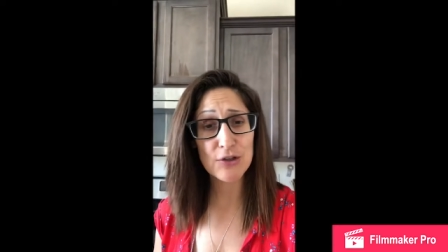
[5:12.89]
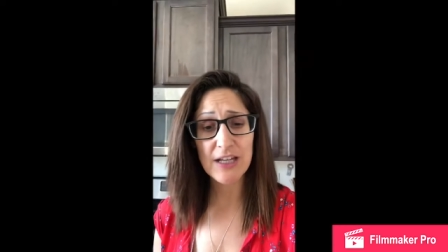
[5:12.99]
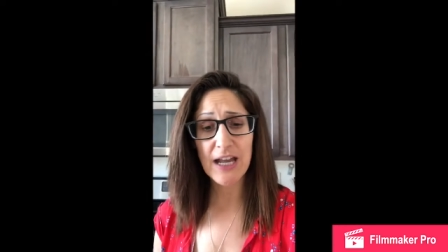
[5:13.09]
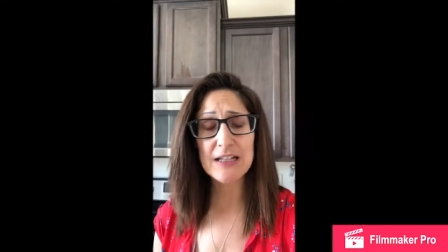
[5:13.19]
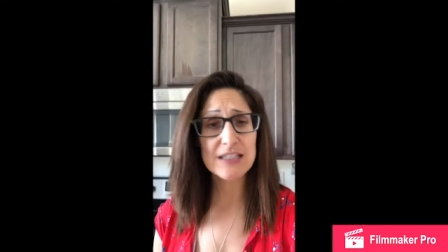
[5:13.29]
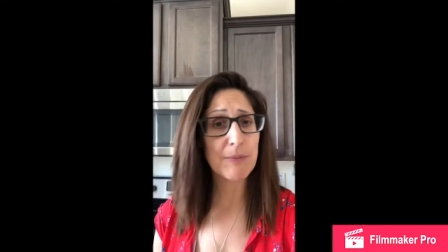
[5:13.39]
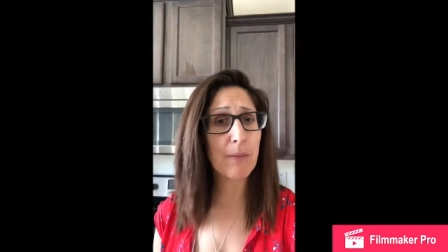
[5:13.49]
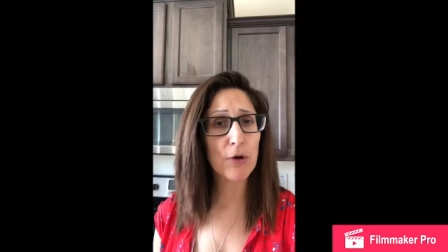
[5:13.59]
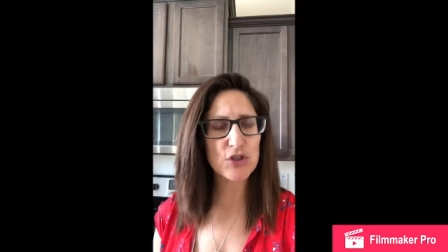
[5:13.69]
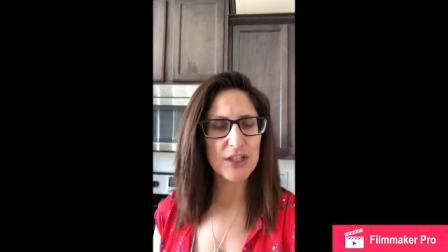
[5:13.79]
You can see my
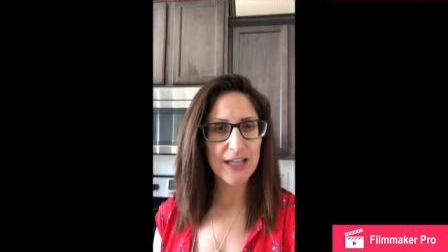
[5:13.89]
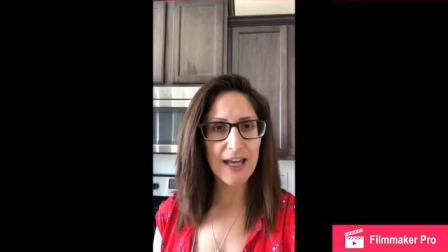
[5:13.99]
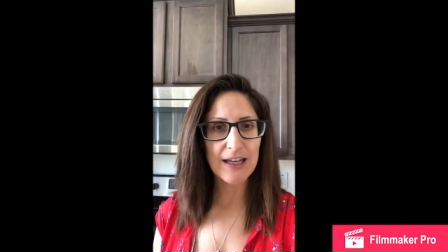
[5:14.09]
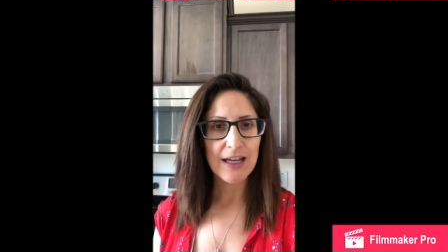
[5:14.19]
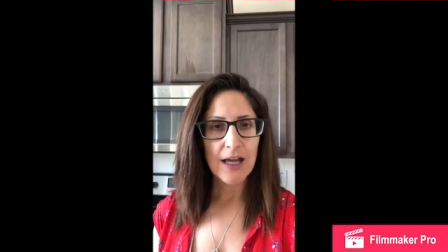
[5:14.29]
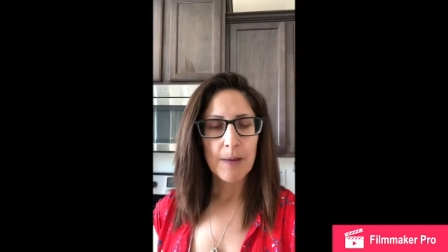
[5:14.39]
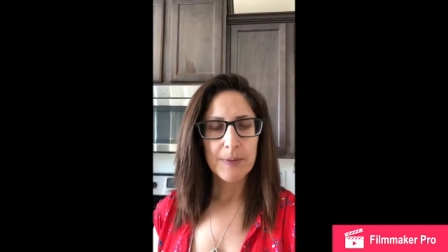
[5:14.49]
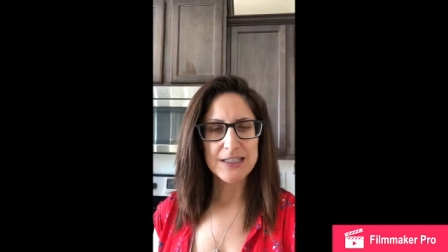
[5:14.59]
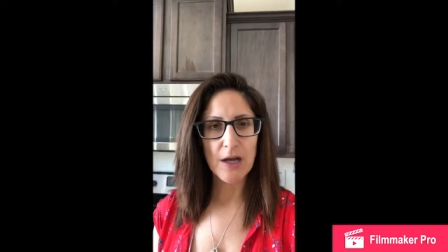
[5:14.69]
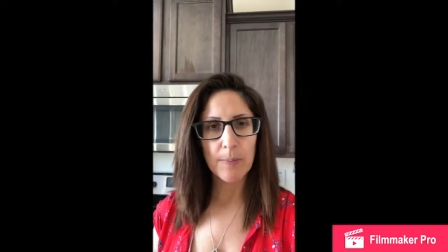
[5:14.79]
mochi cake
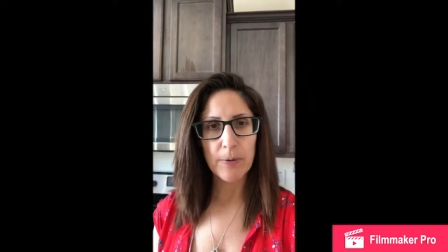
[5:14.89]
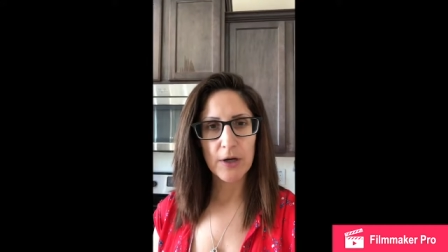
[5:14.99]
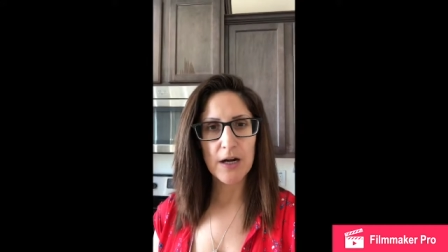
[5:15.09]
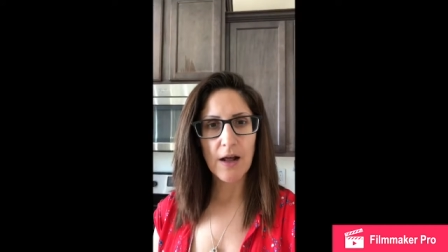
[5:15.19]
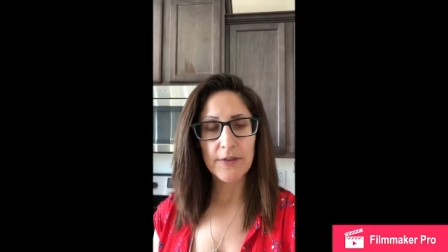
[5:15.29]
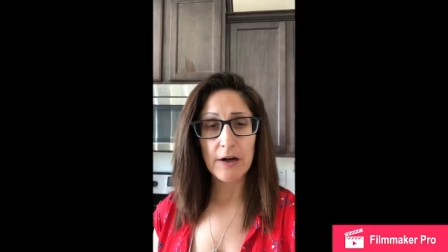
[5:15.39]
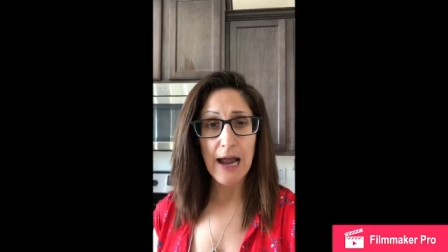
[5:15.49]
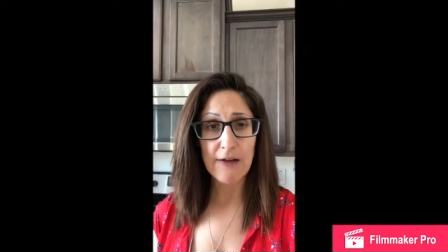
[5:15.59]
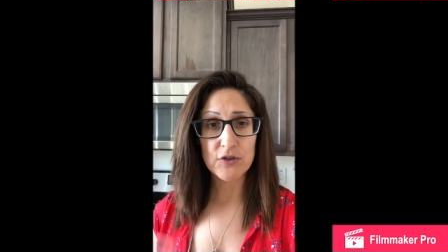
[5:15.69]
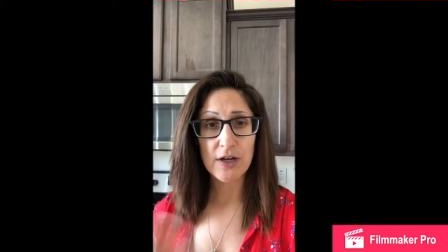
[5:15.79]
because I'll put it on there
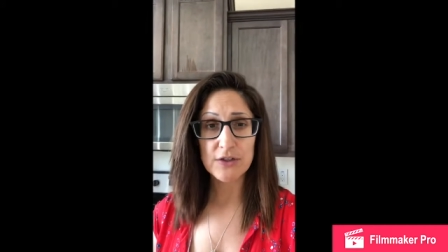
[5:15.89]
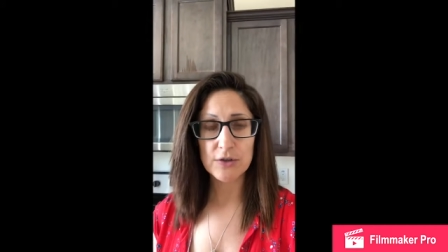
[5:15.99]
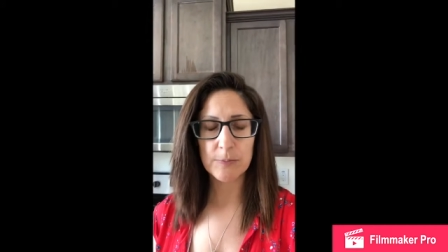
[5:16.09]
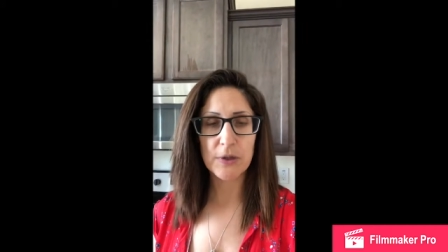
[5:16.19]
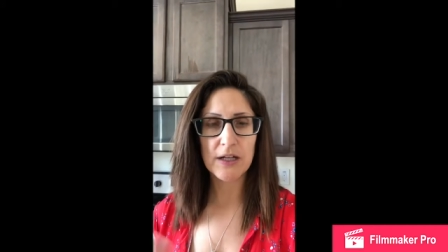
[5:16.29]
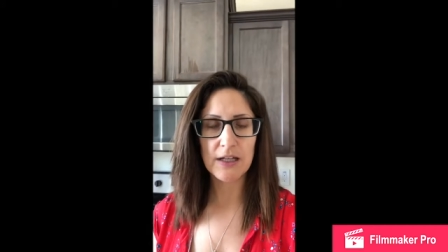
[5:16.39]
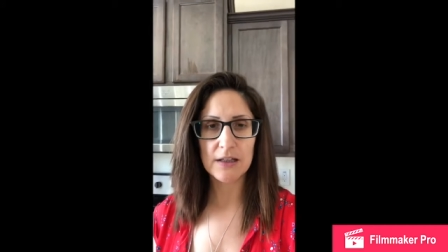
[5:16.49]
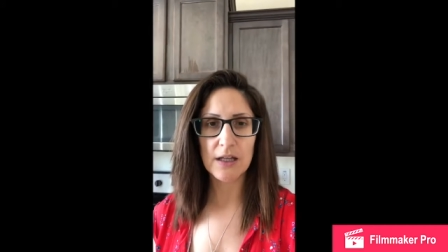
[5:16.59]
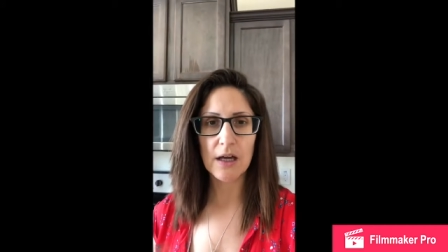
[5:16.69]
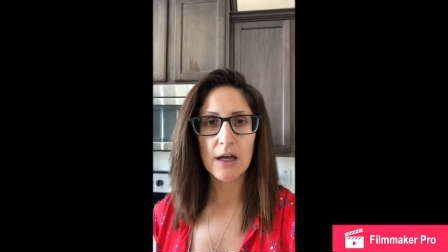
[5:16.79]
after I do put it
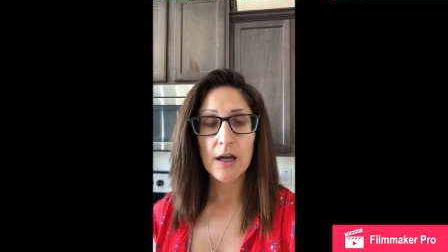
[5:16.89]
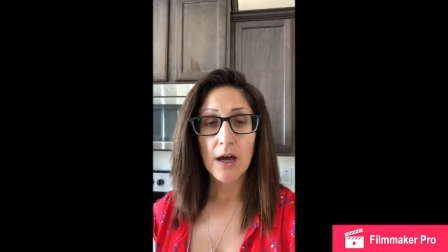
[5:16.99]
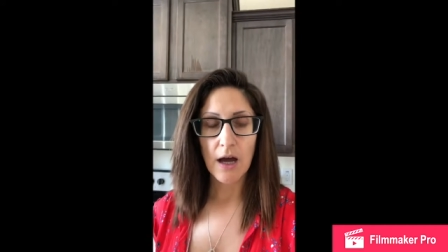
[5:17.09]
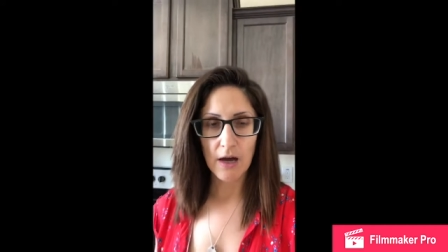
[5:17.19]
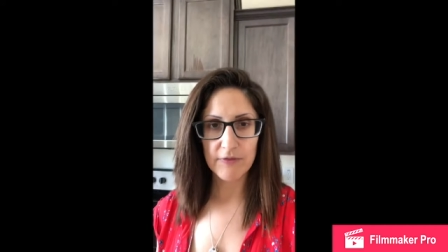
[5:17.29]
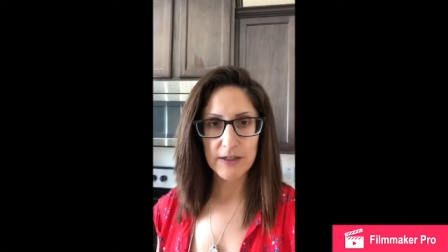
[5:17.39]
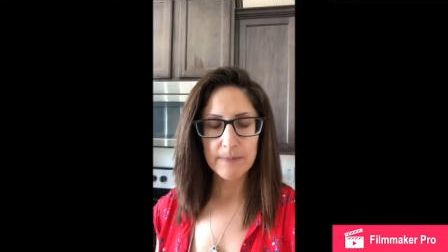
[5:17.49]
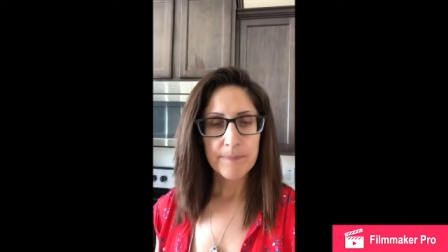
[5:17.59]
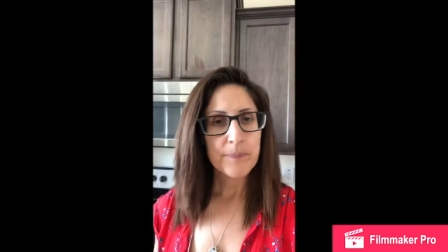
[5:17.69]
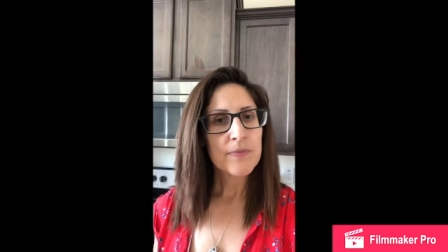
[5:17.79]
in the oven.